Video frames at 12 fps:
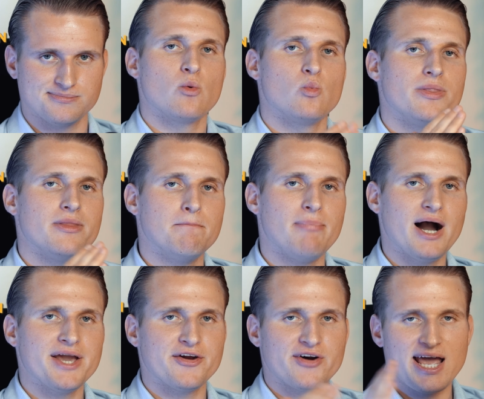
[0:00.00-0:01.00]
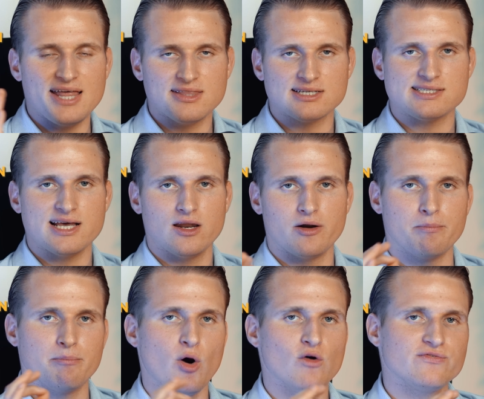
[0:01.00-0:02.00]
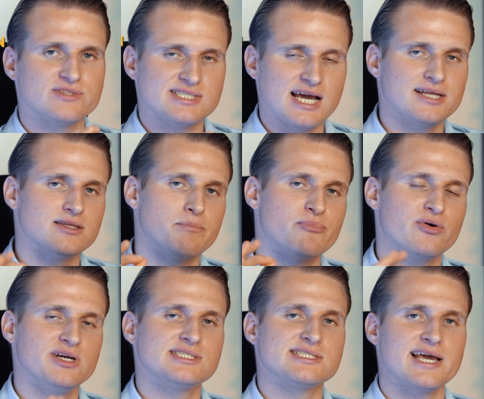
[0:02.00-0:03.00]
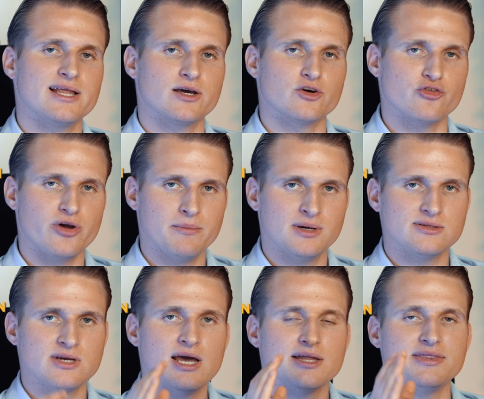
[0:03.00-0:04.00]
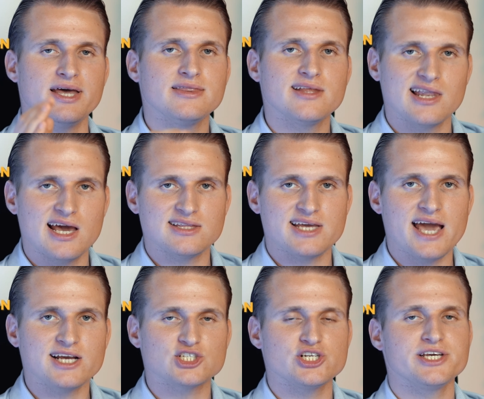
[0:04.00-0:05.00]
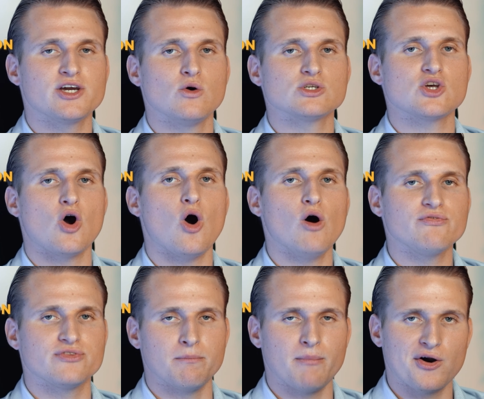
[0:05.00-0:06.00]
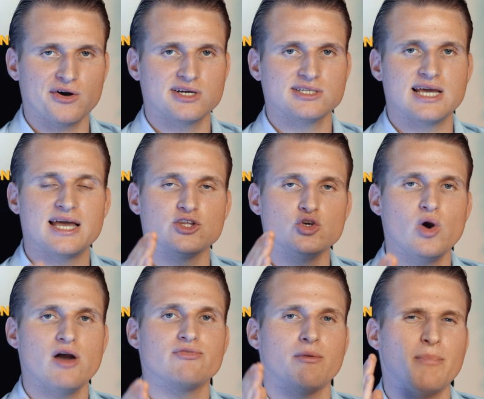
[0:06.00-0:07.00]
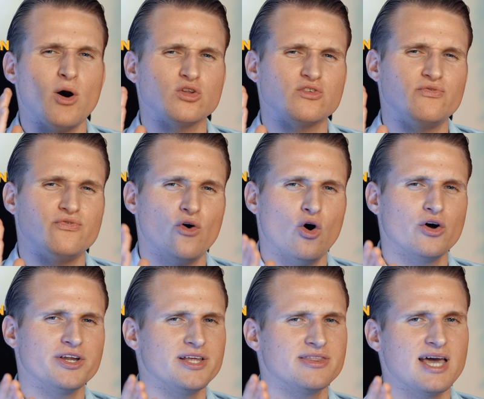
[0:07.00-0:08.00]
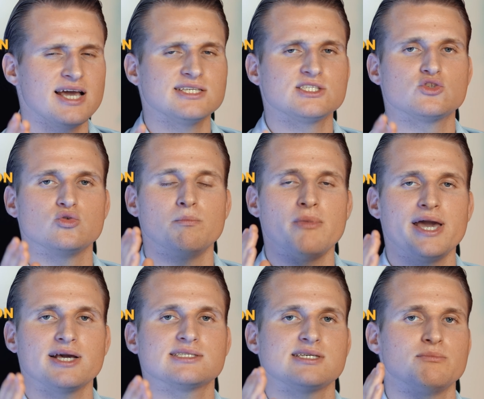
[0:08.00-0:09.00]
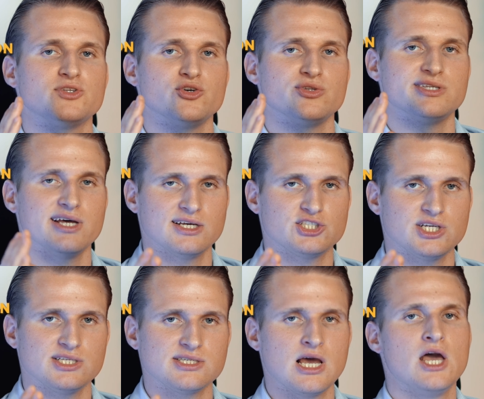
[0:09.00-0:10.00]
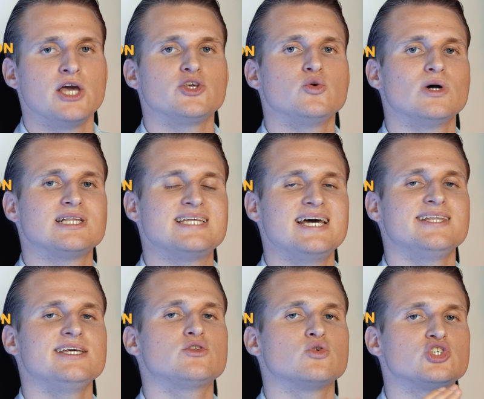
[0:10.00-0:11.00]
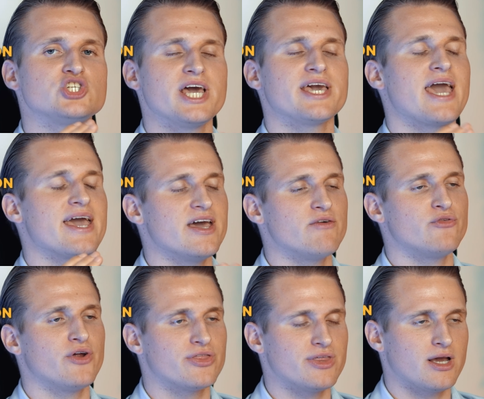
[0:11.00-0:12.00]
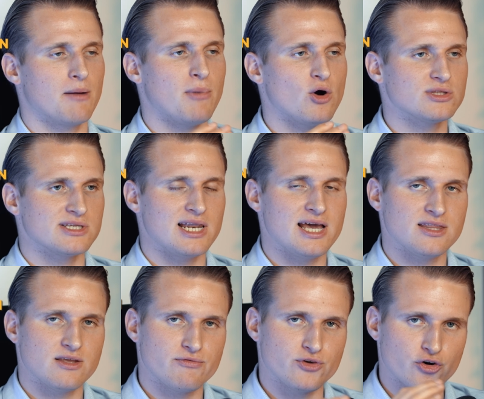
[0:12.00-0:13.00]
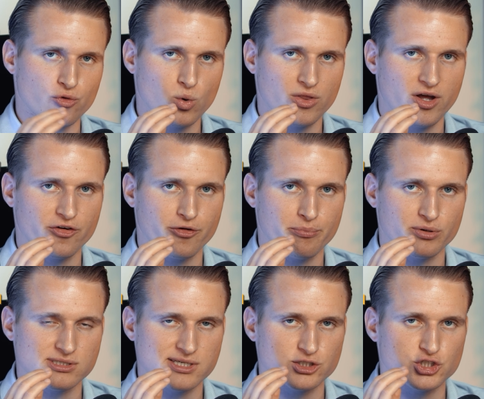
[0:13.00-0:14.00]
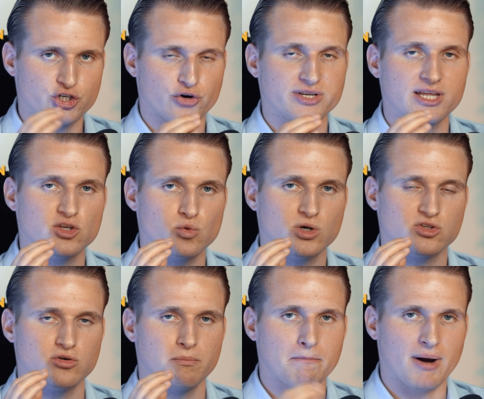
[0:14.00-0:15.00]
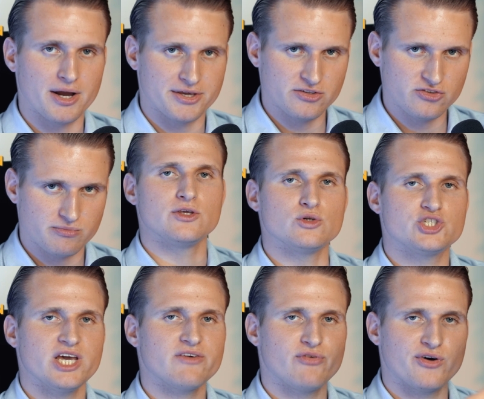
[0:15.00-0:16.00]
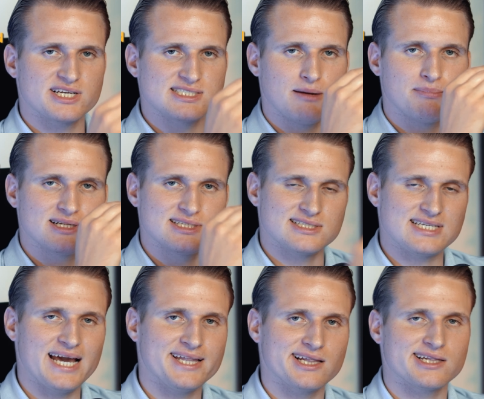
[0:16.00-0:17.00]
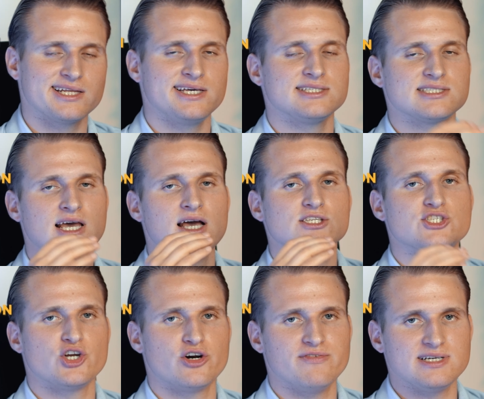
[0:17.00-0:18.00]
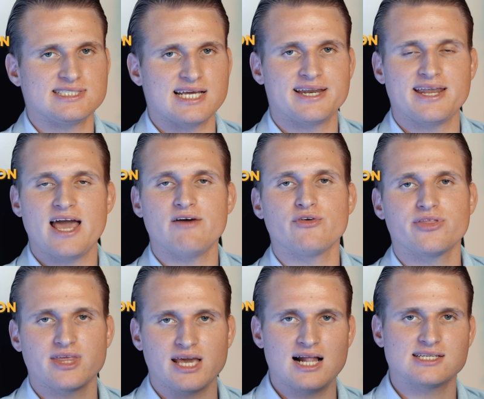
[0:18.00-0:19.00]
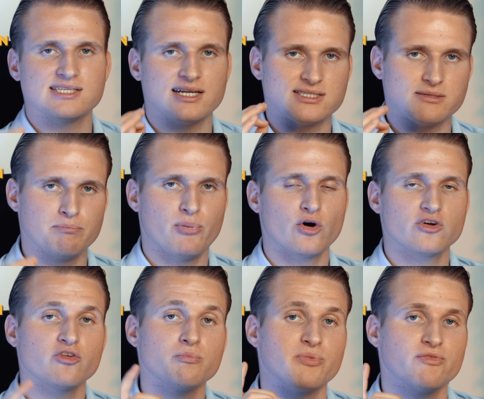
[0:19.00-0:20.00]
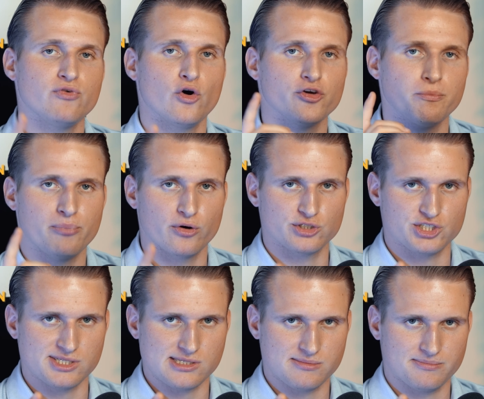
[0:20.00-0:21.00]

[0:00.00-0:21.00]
When the buyer and the seller both sign the pre-sale agreement, then the land actually goes off the market and you have about 40 days to make some due diligence. You will then need to check everything about the land if you're 100% sure that you want to buy it. You check, for example, the title deeds, surveys and everything else that is important before you purchase.